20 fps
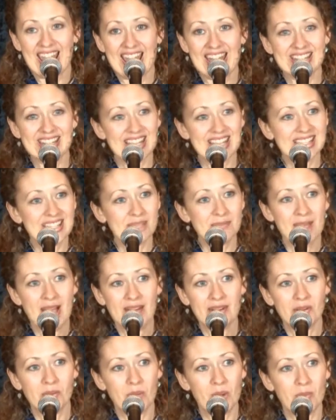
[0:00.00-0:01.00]
And it doesn't
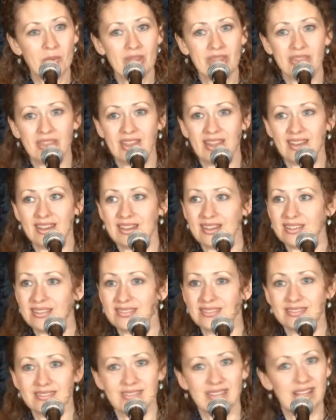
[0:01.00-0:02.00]
matter what we think
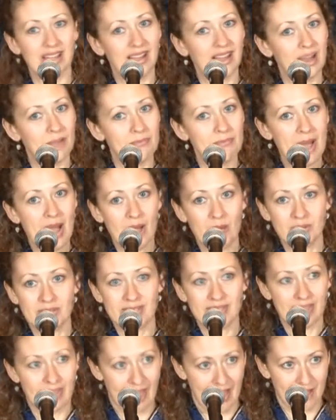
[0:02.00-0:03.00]

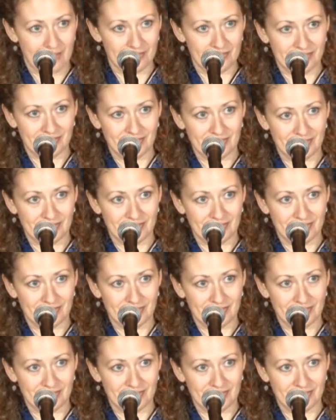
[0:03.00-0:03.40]
about them